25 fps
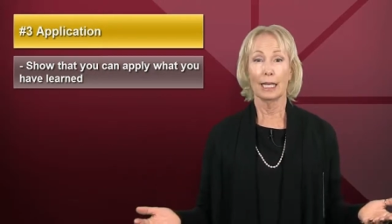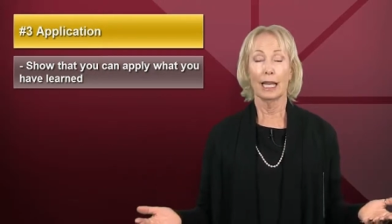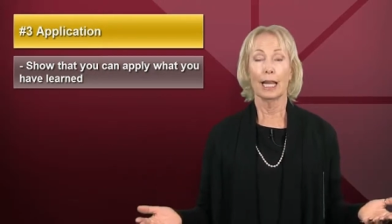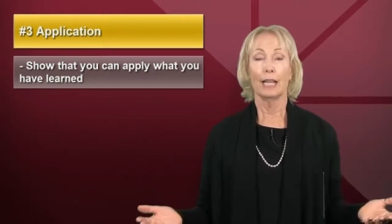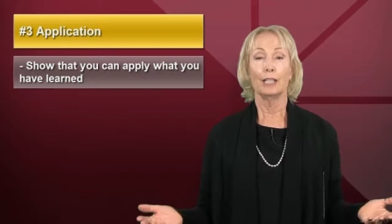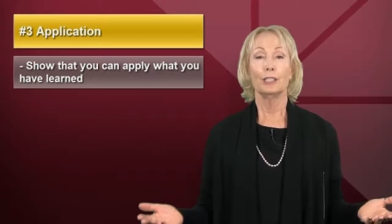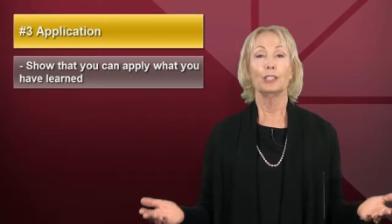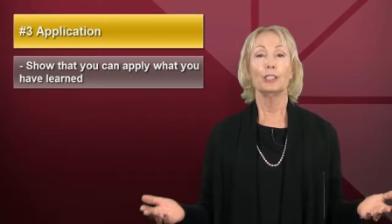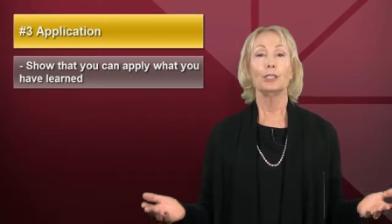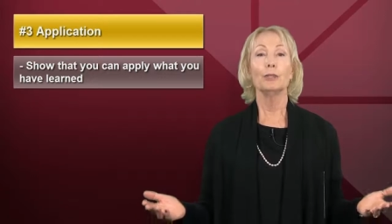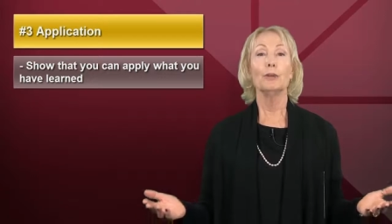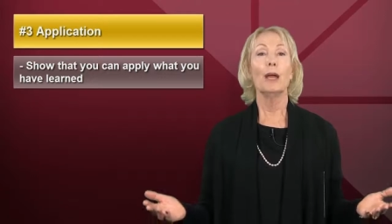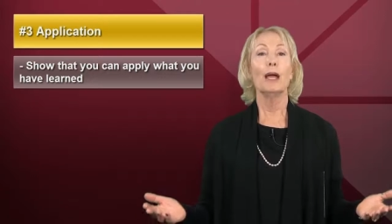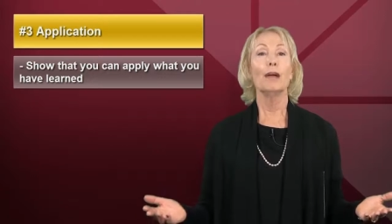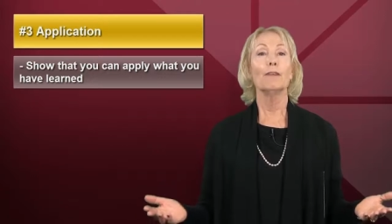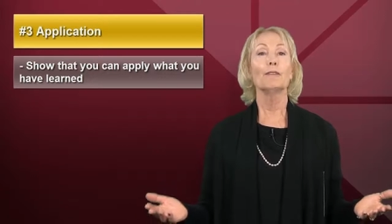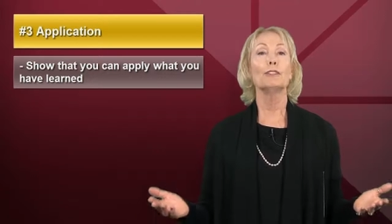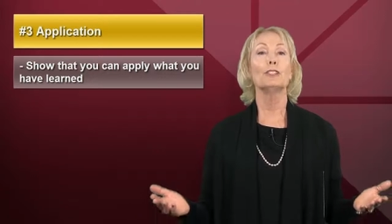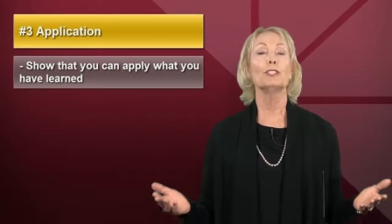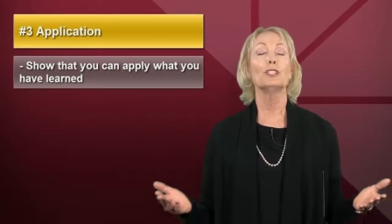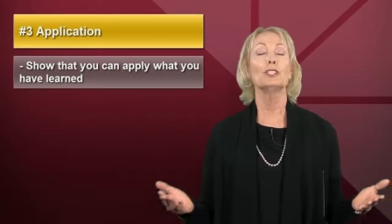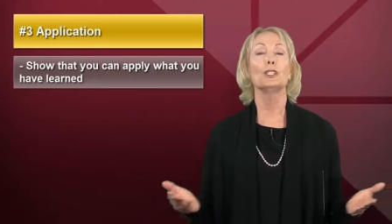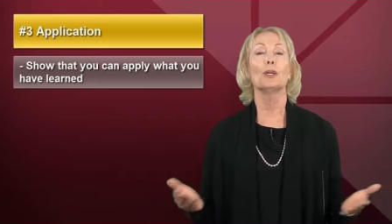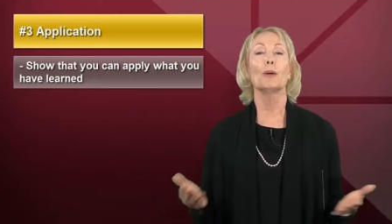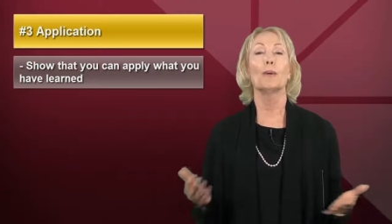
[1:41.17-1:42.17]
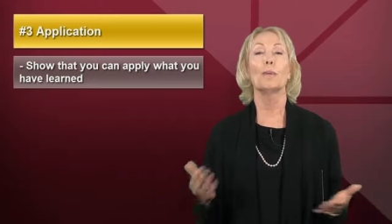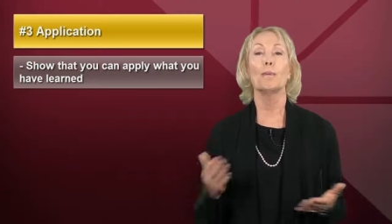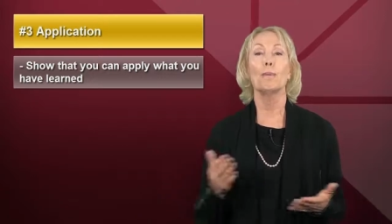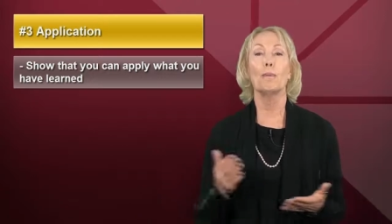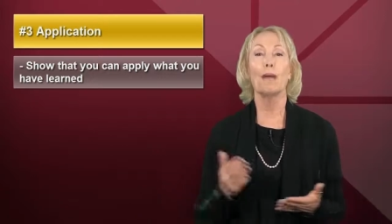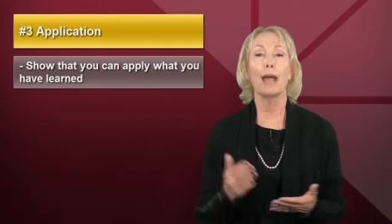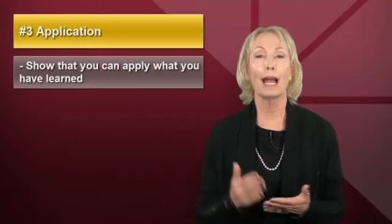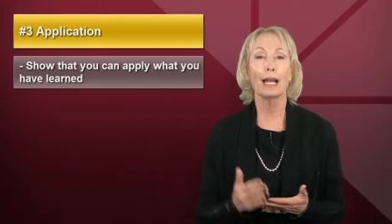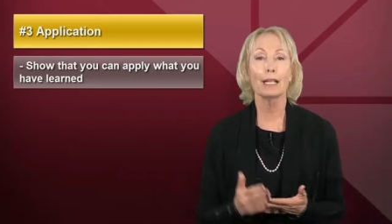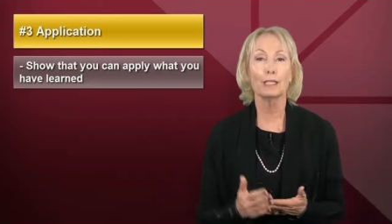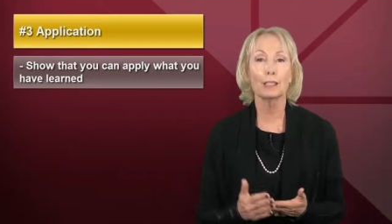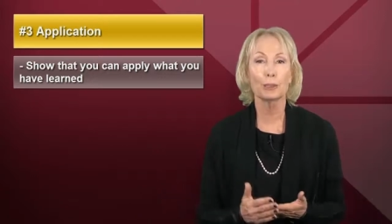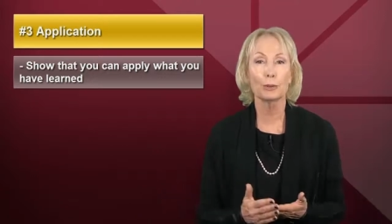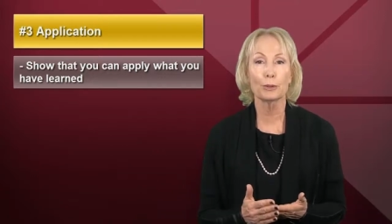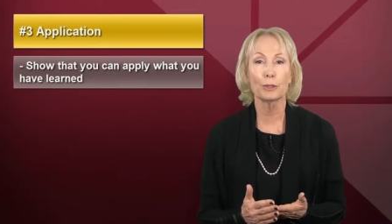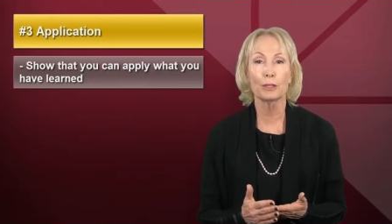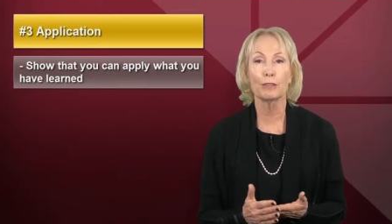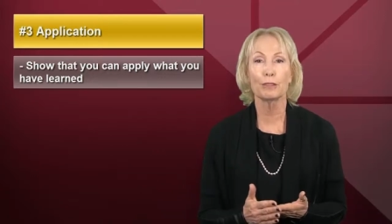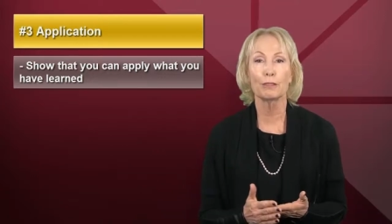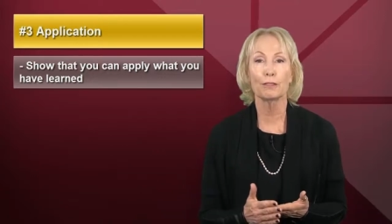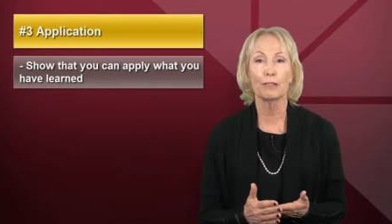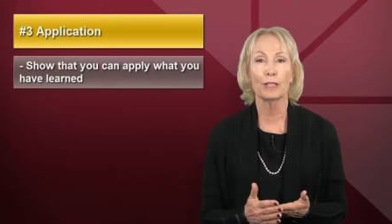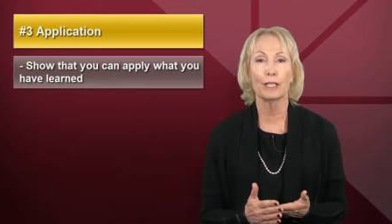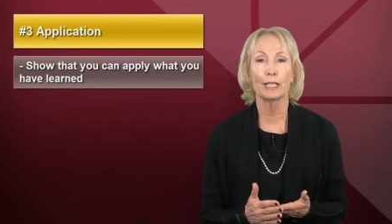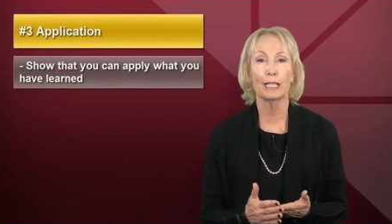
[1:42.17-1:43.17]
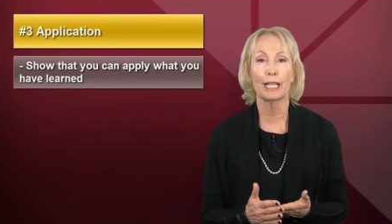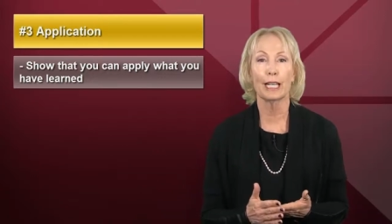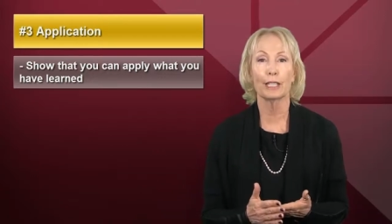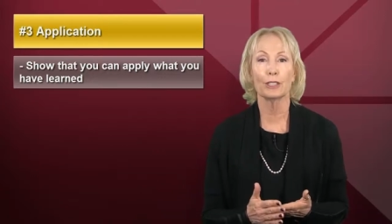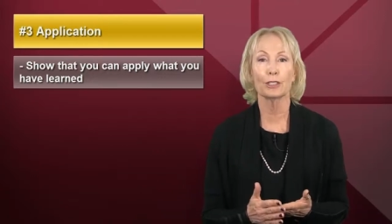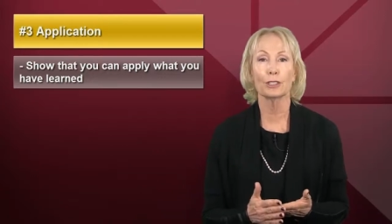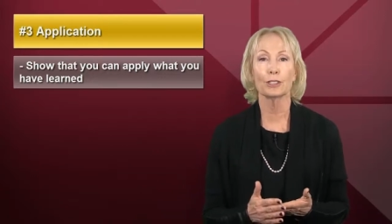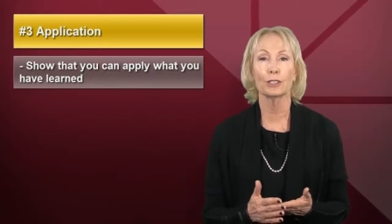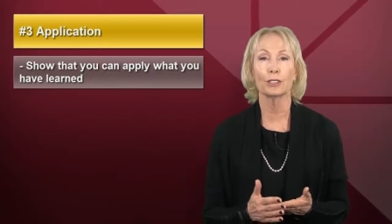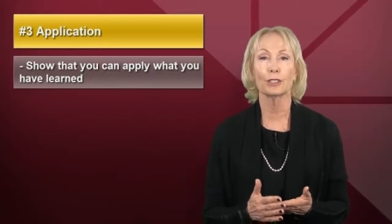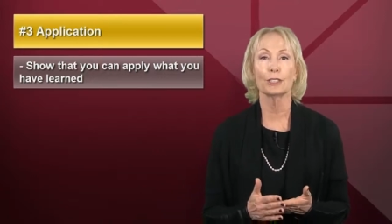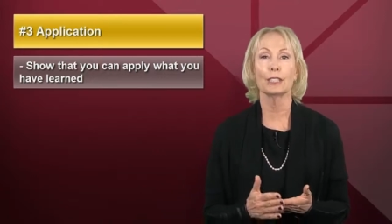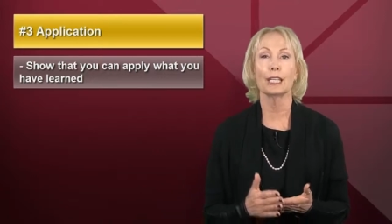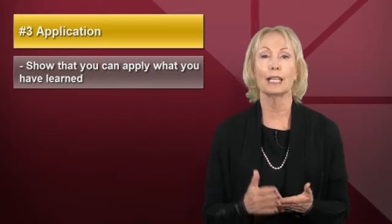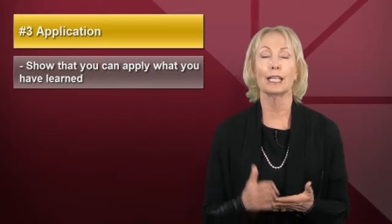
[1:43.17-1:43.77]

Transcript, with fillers: as you have to show mastery of financials,